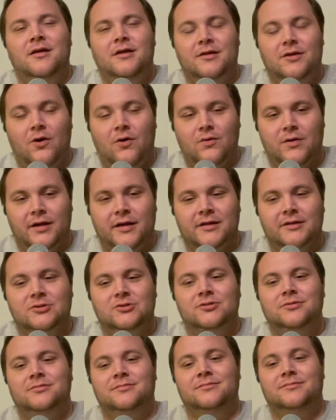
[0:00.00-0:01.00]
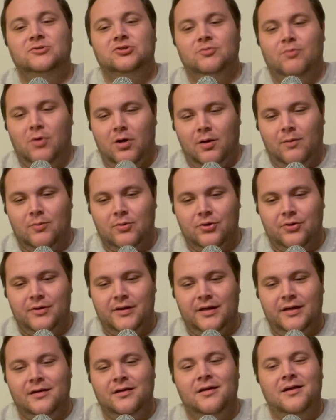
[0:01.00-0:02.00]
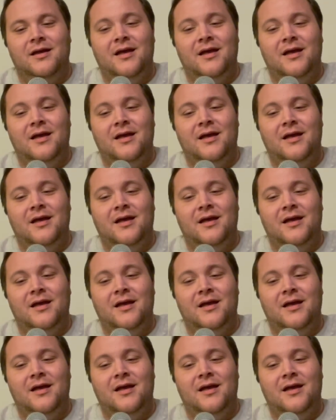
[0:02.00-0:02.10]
Jokic, Jamal Murray,